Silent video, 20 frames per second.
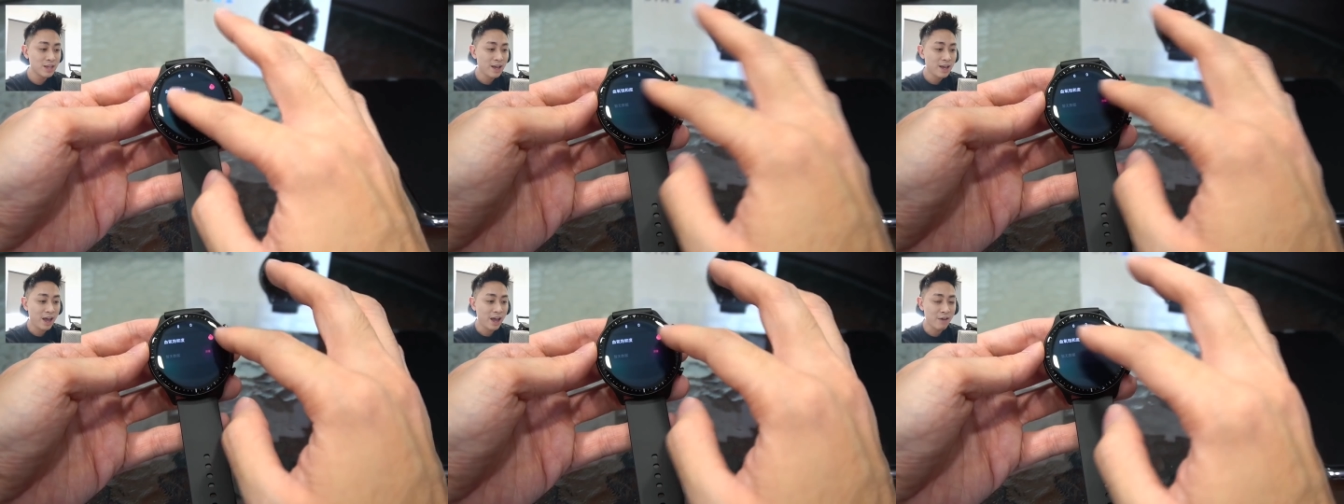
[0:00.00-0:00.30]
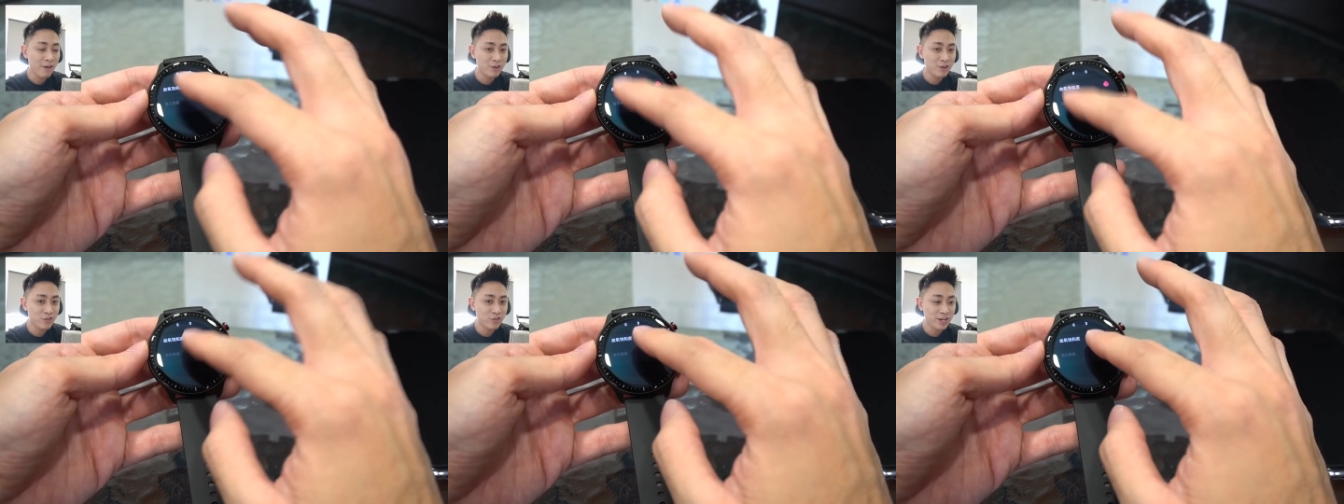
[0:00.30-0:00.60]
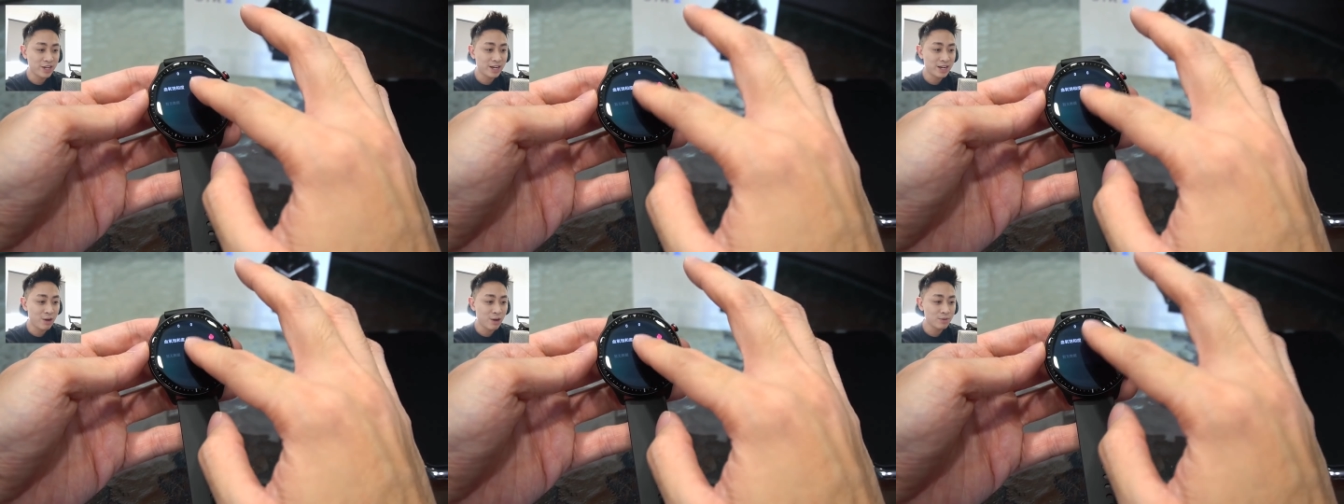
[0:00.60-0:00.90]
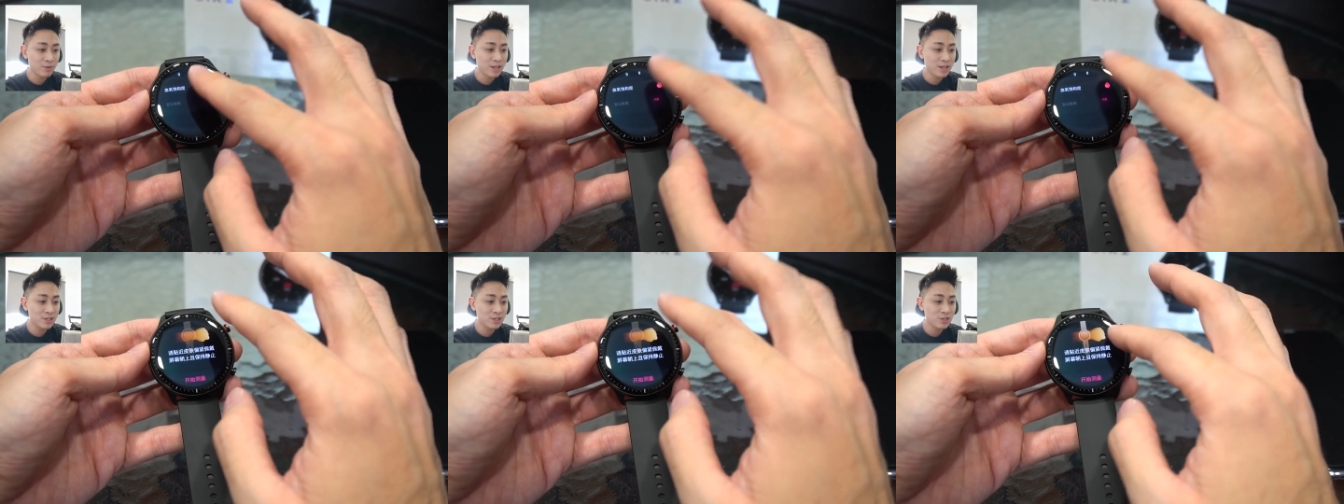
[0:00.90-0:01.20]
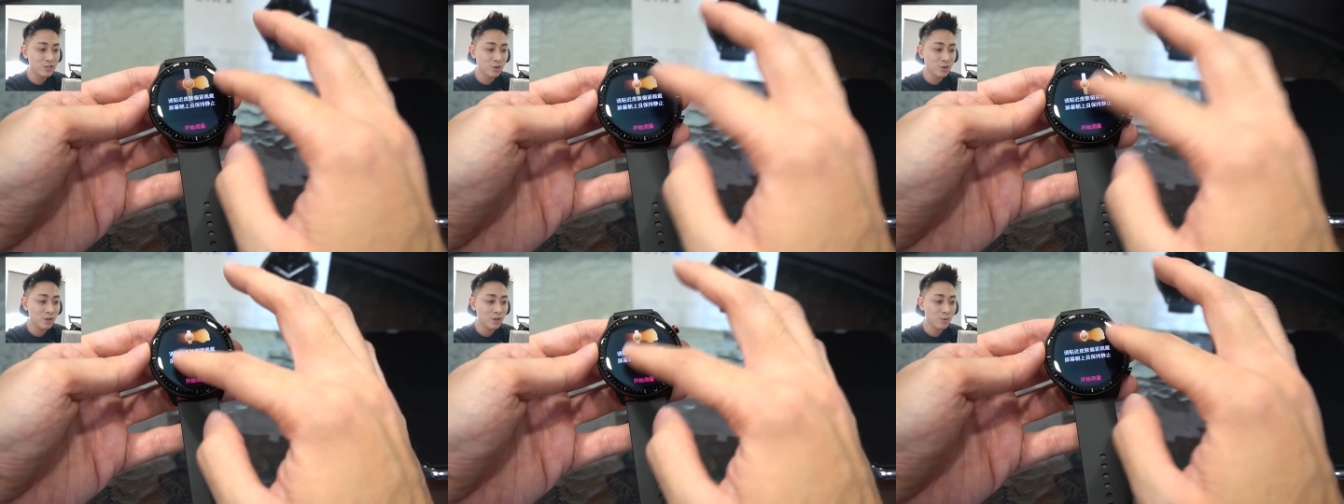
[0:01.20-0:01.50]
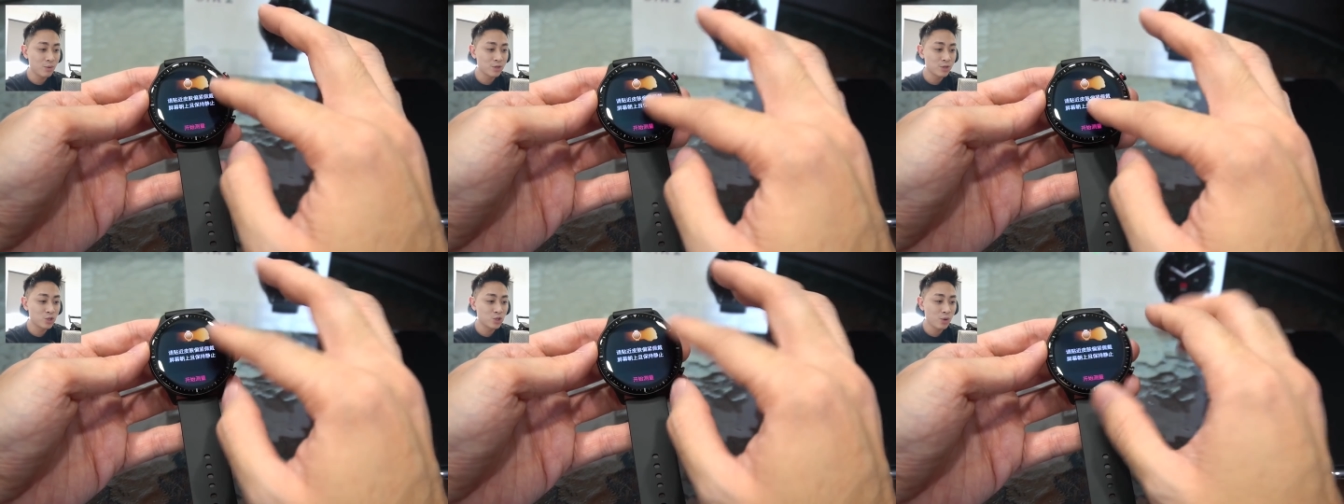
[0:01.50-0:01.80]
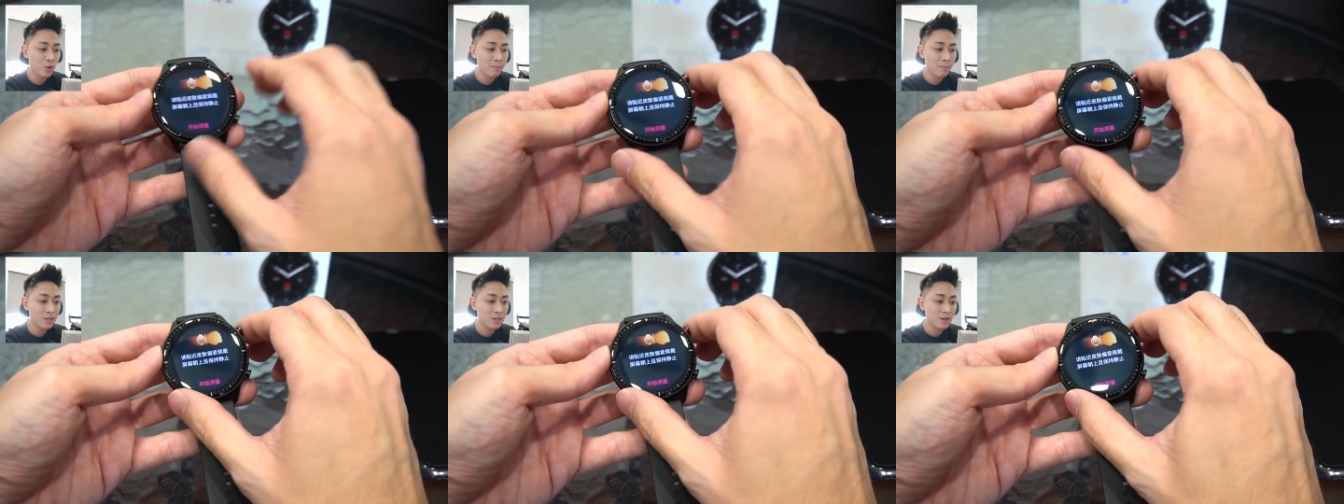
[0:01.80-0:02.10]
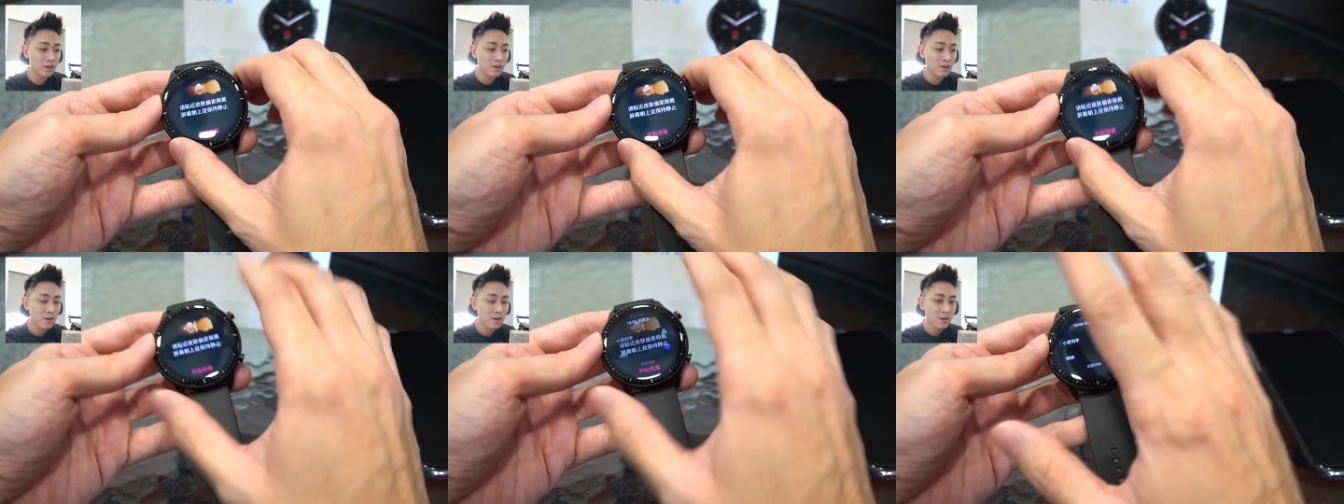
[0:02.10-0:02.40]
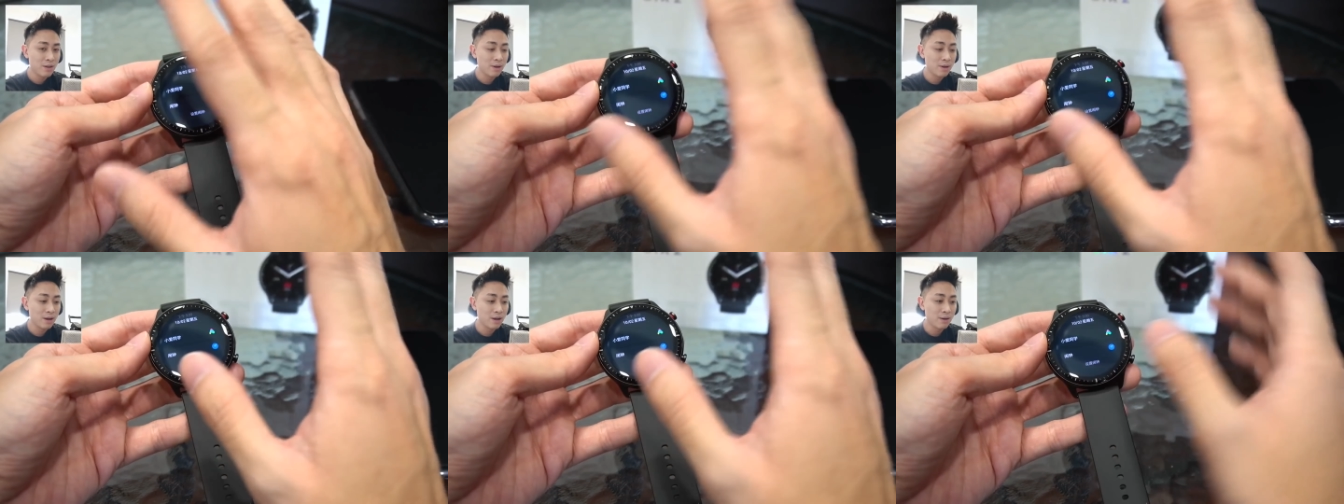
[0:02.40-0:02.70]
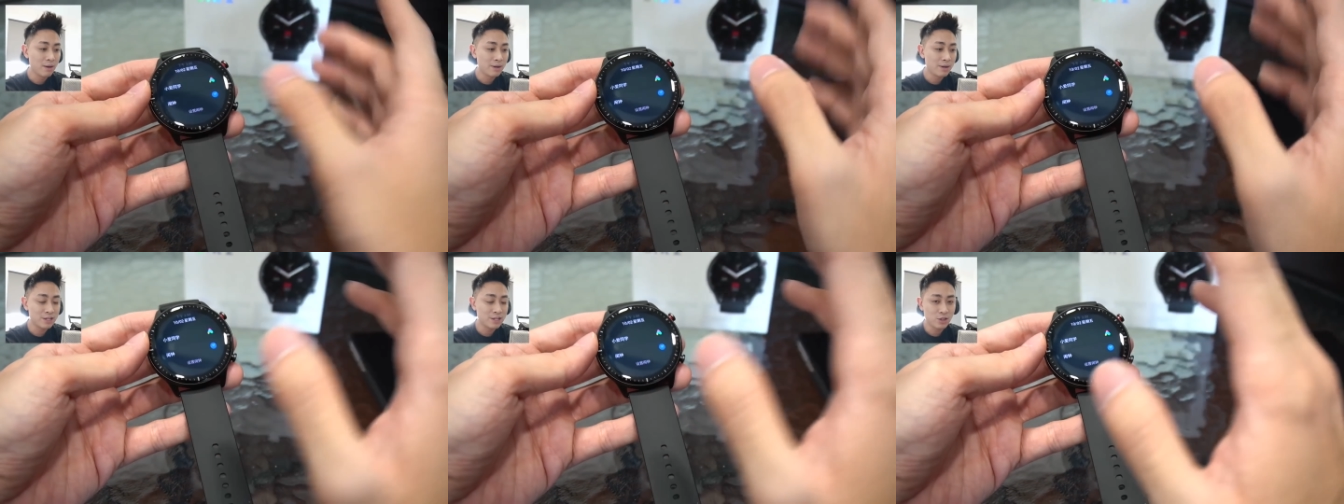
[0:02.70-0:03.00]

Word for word: I haven't tried that out yet, so it will show up here. Uh, let's talk